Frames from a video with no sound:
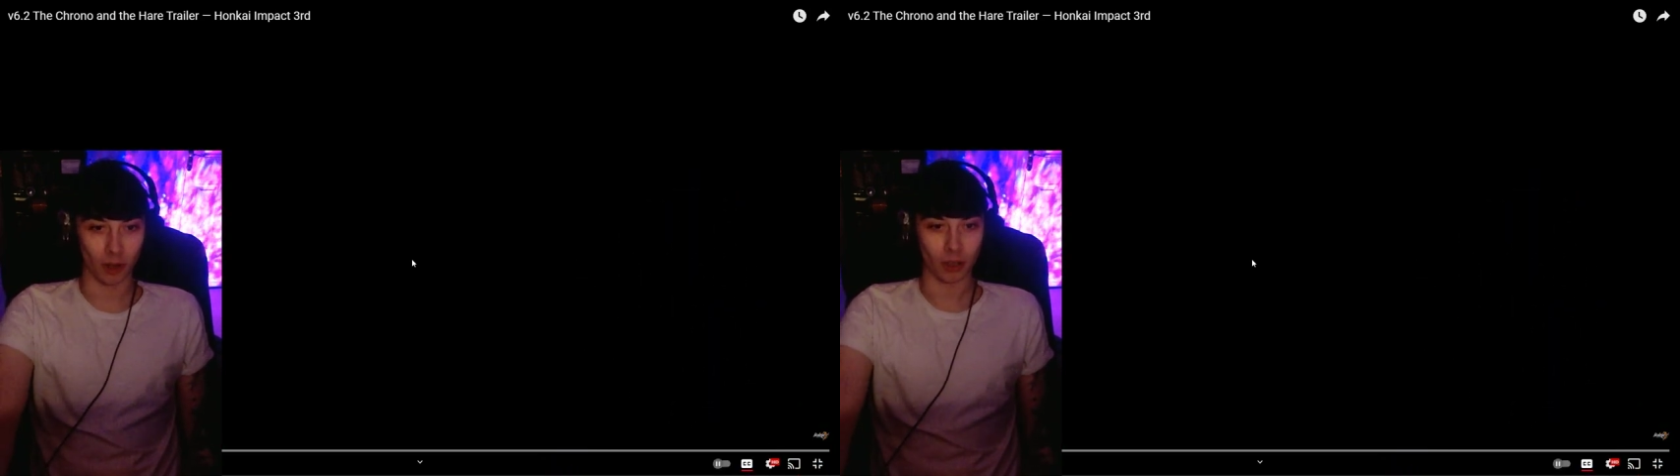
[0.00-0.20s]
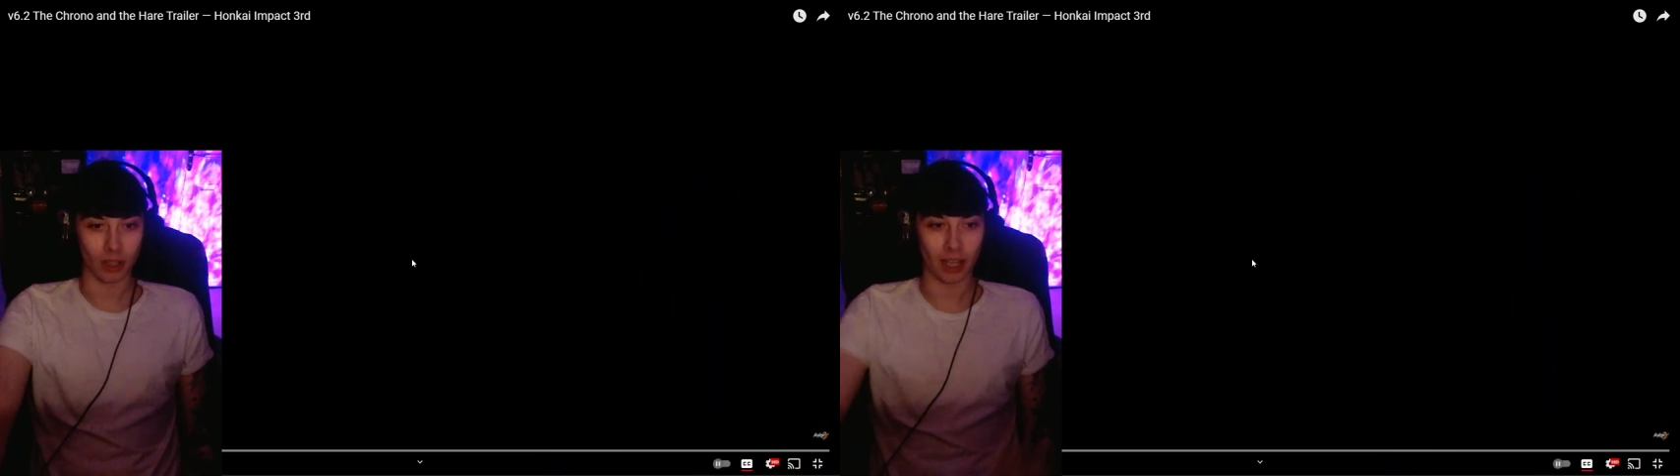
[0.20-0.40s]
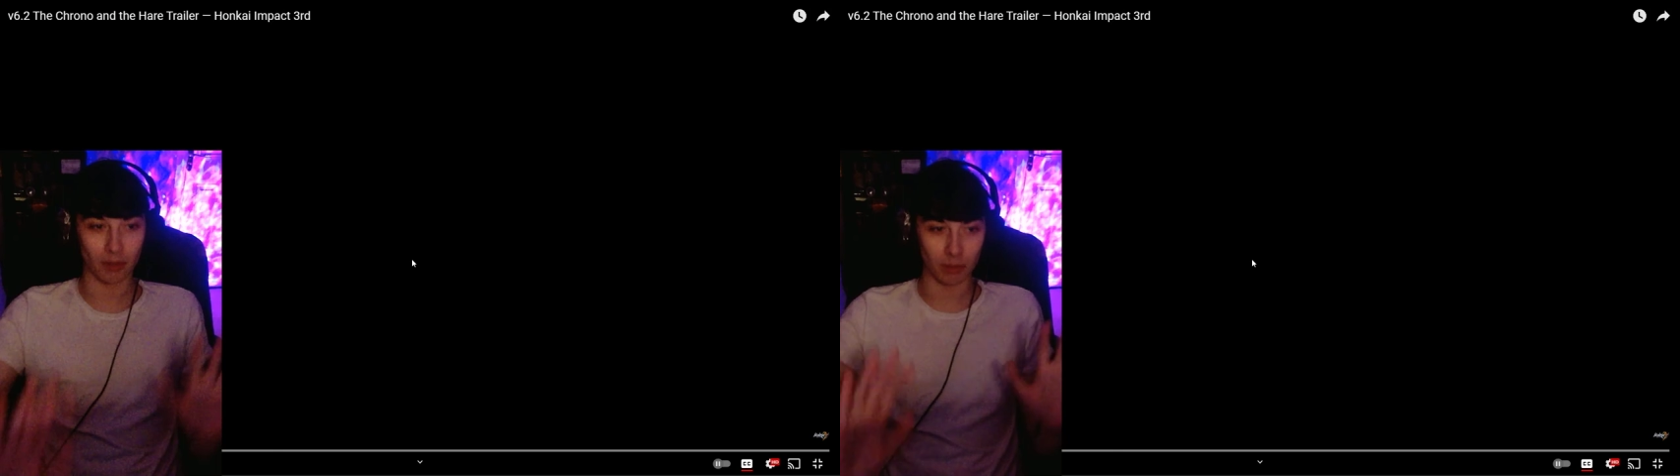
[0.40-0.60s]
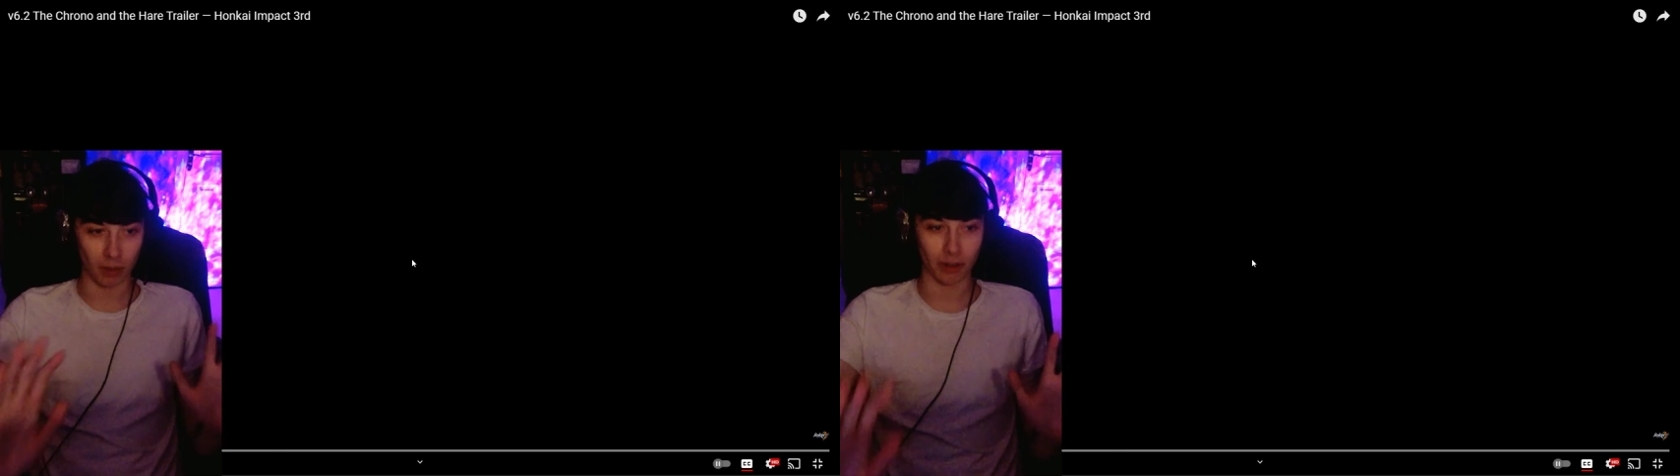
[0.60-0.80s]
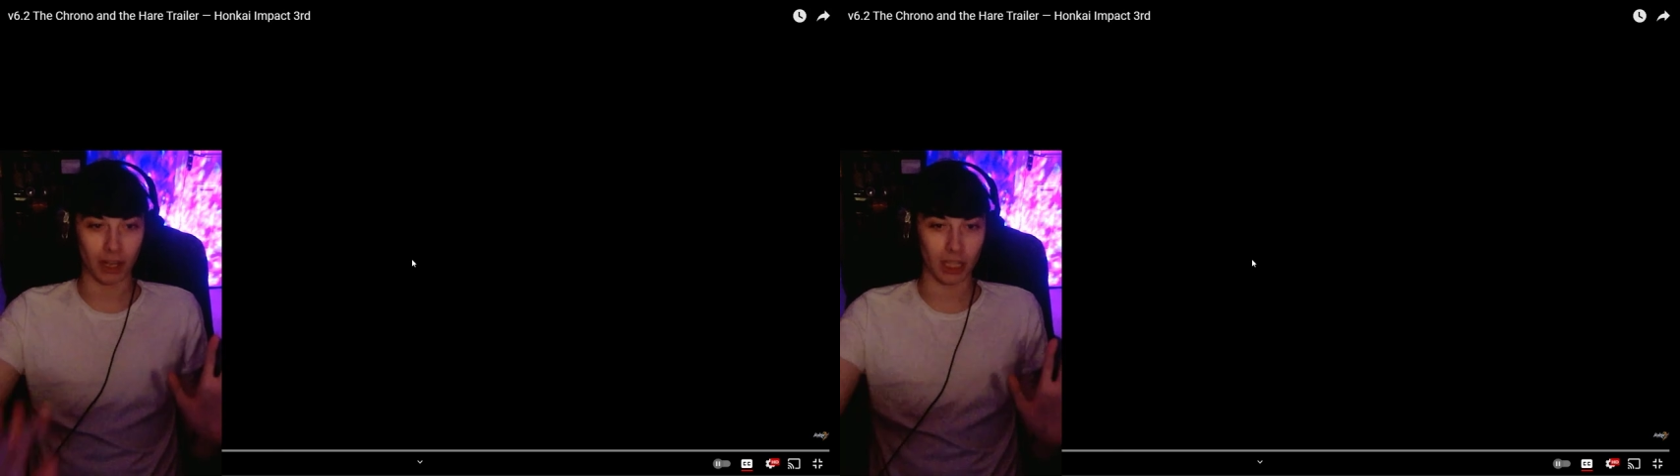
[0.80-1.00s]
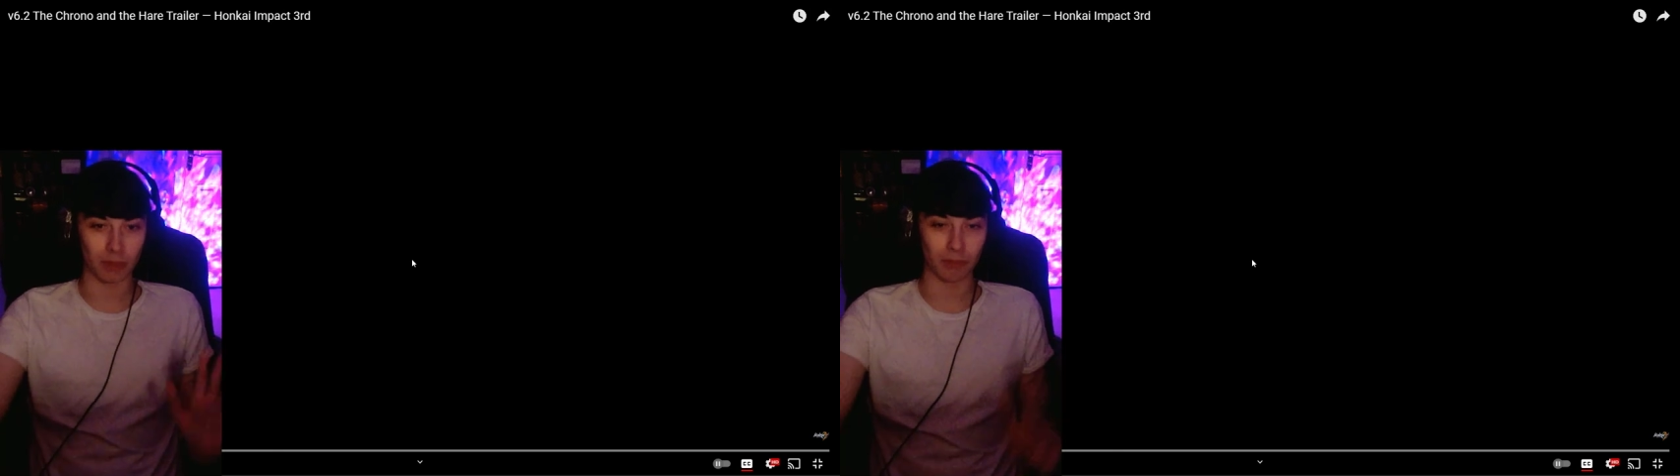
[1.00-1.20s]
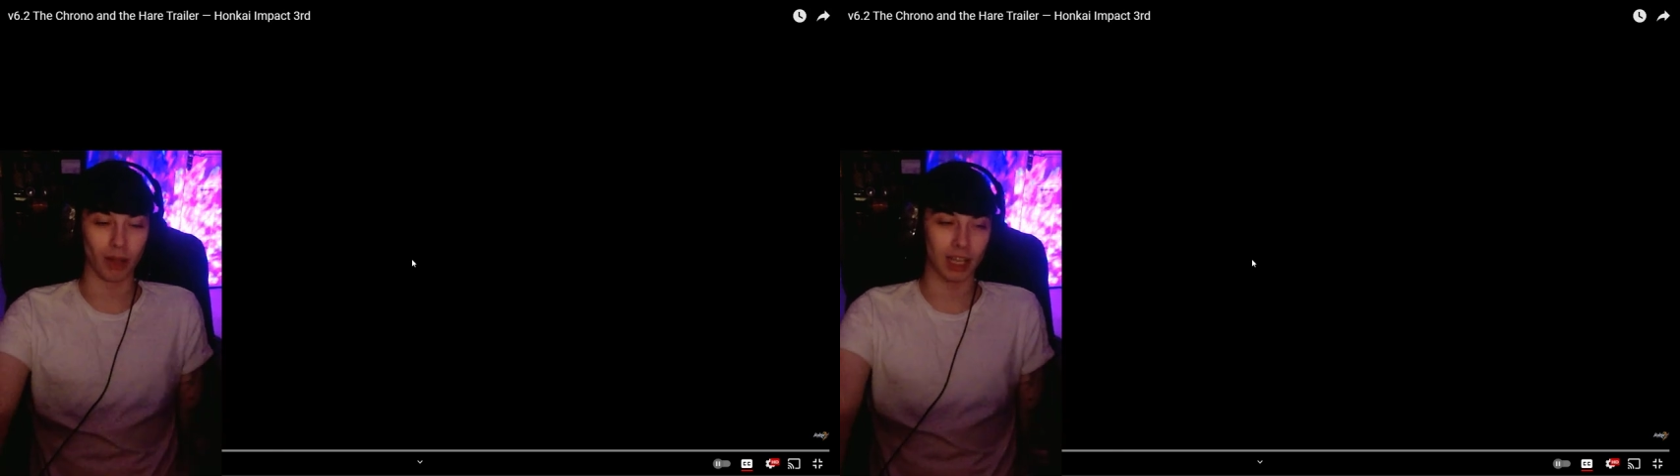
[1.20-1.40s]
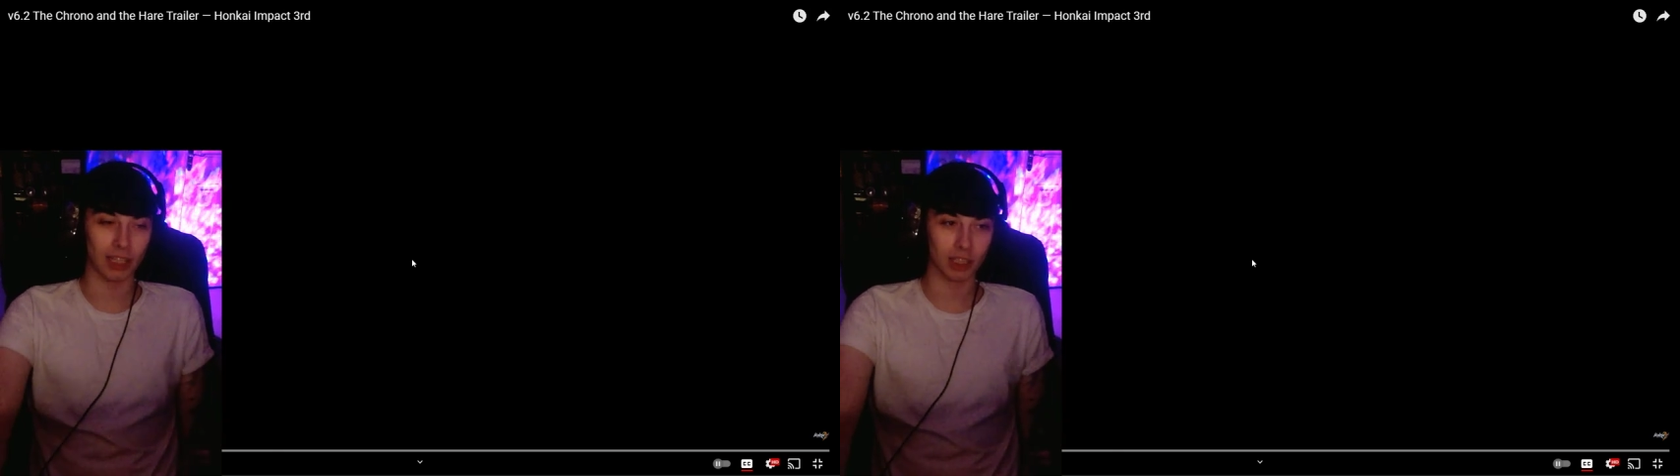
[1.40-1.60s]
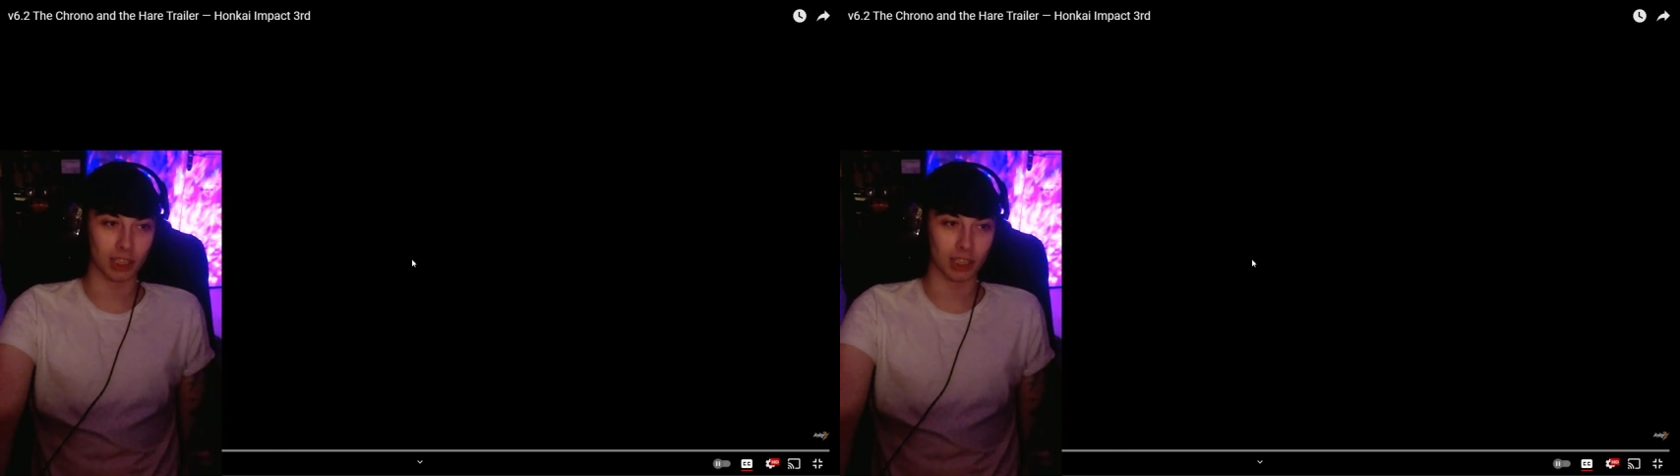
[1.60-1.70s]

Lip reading: kept my reaction blind